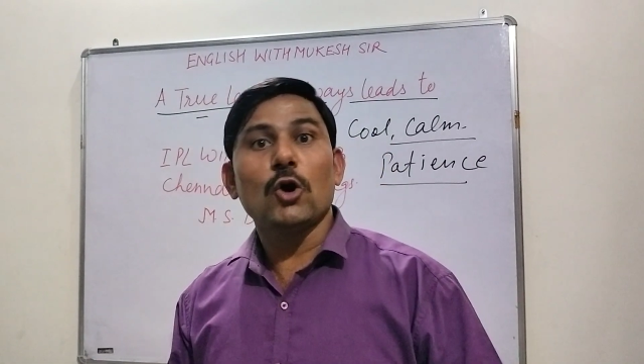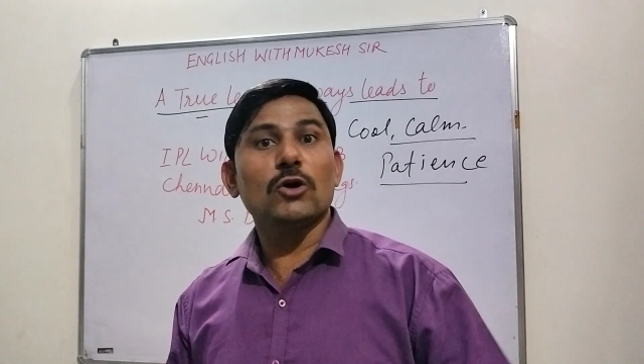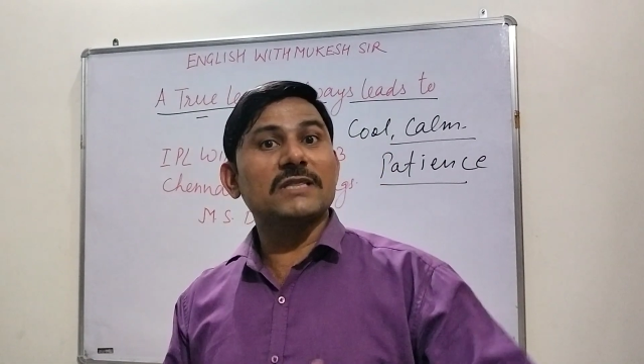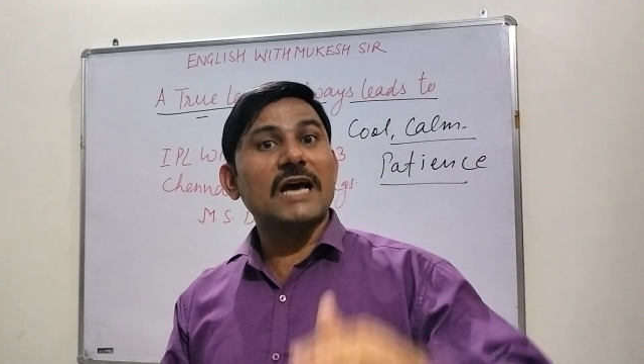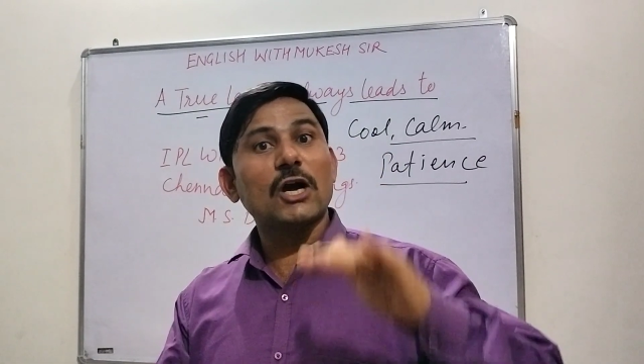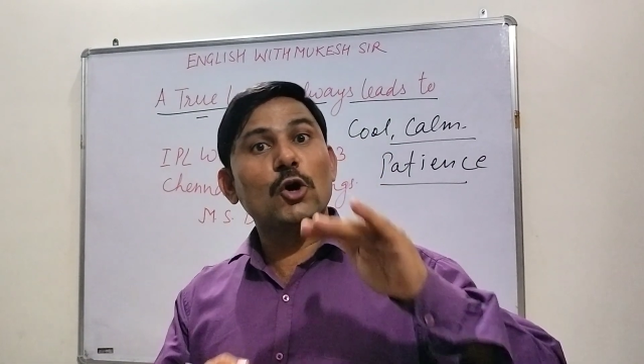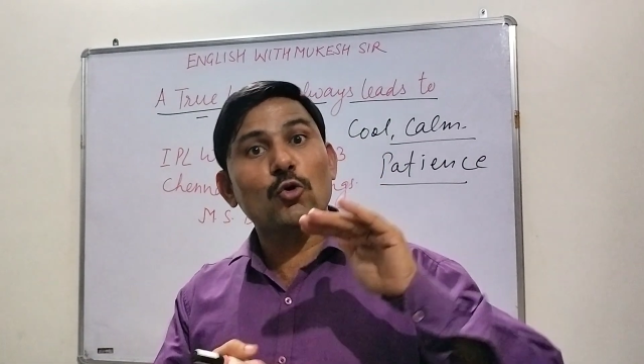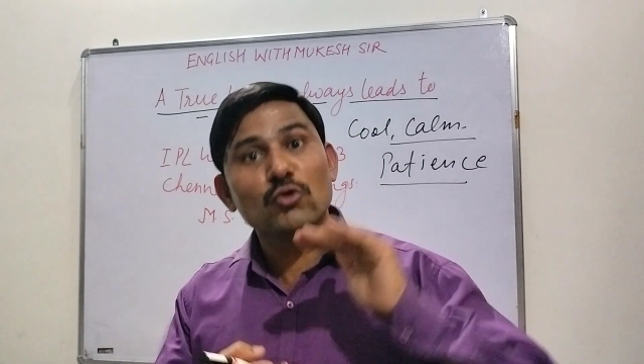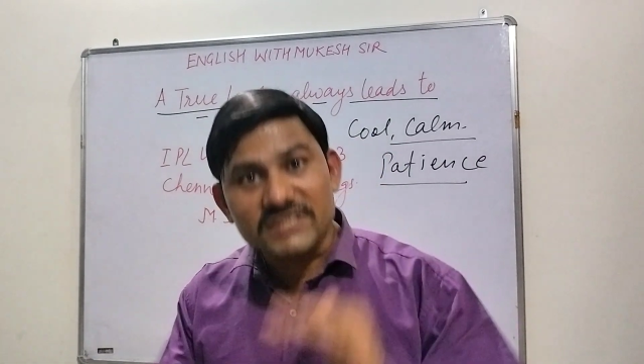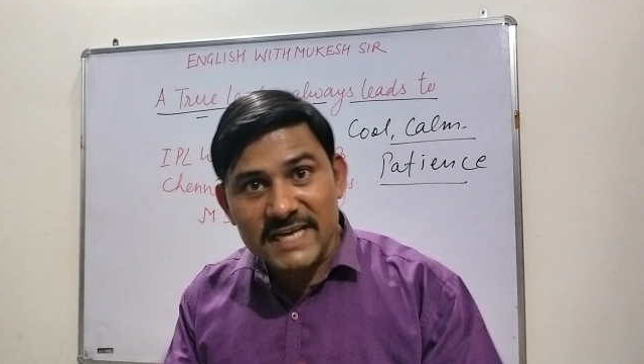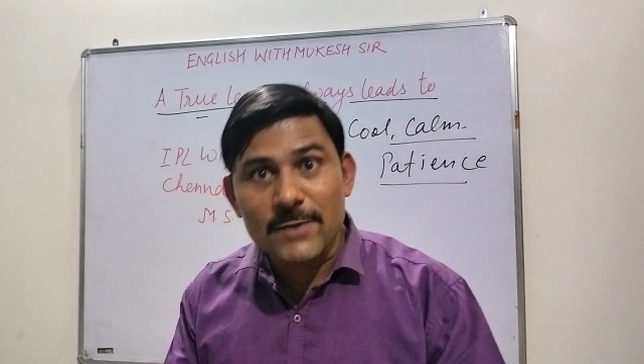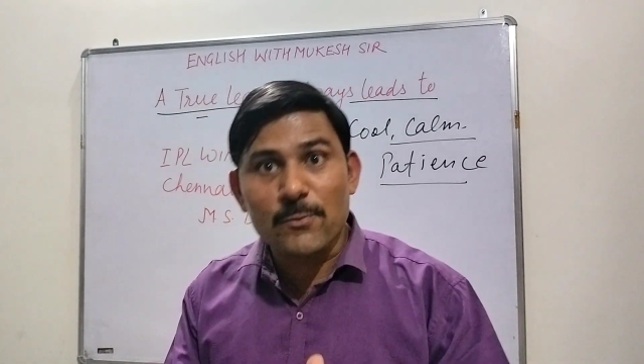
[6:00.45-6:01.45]
on the
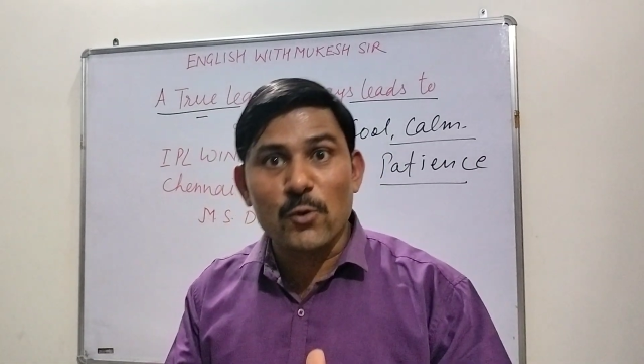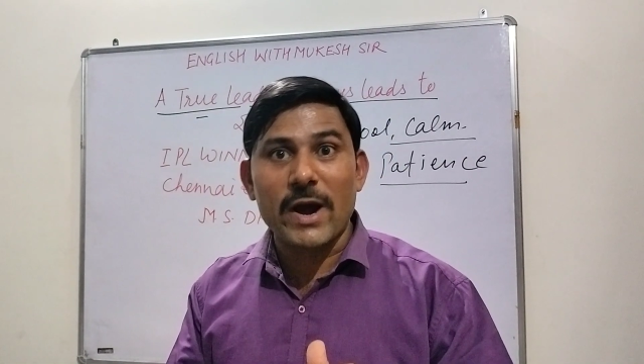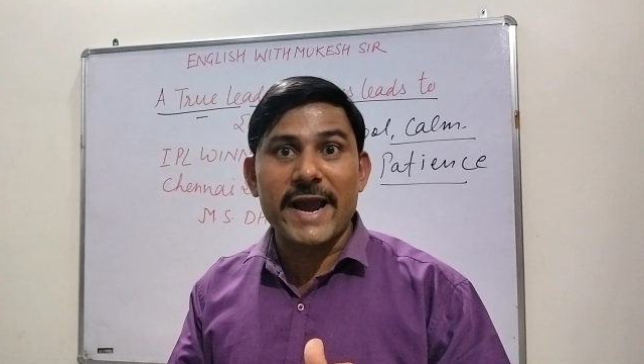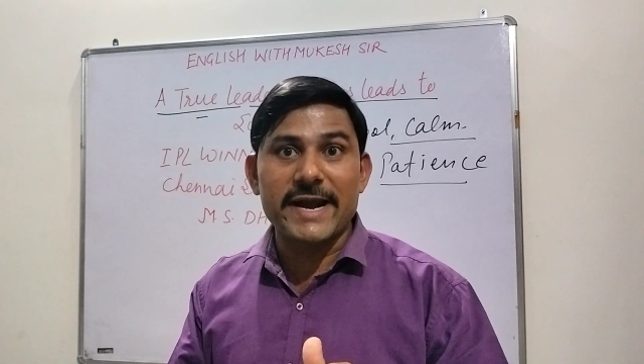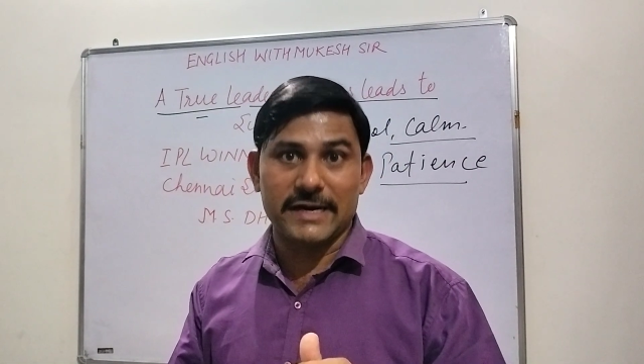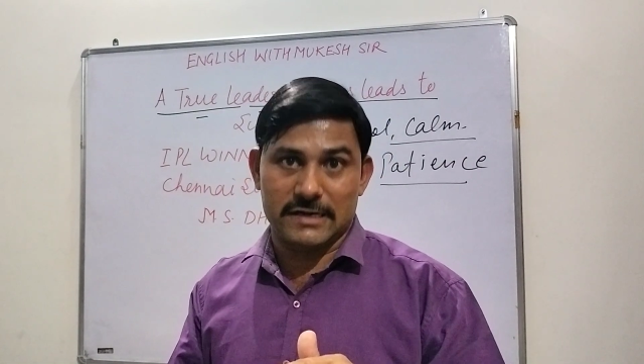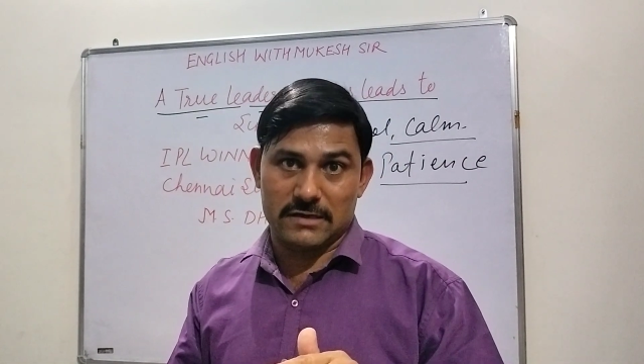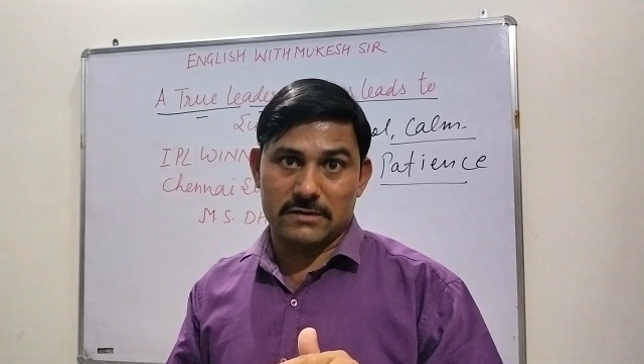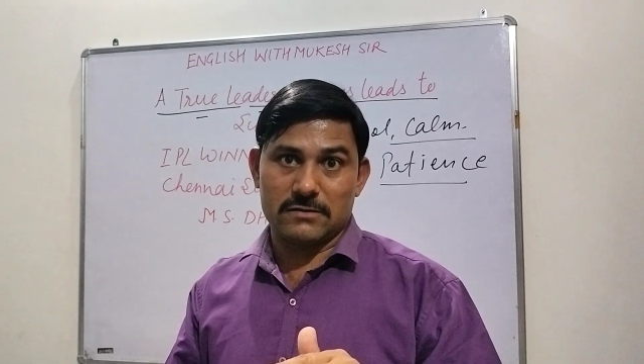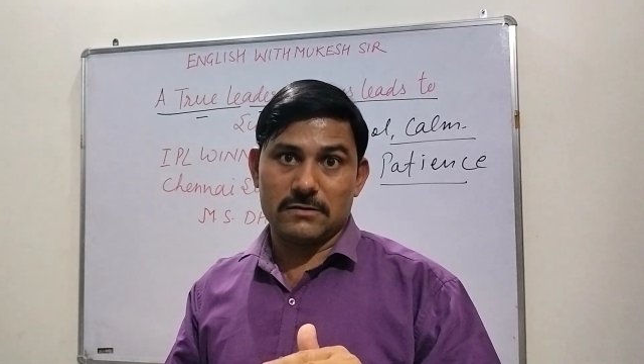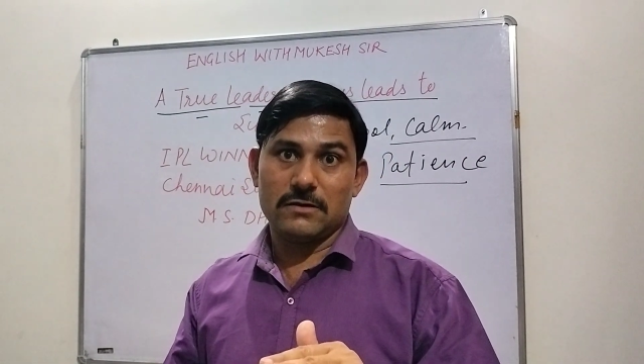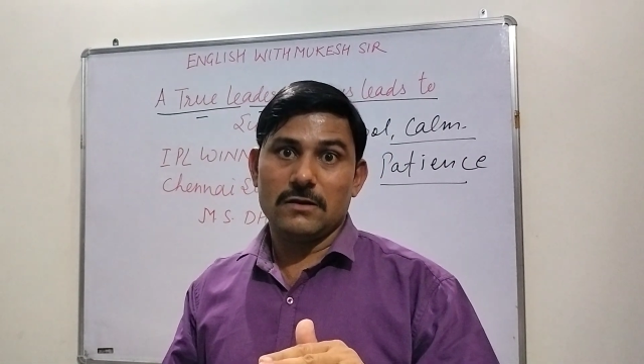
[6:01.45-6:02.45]
crucial point,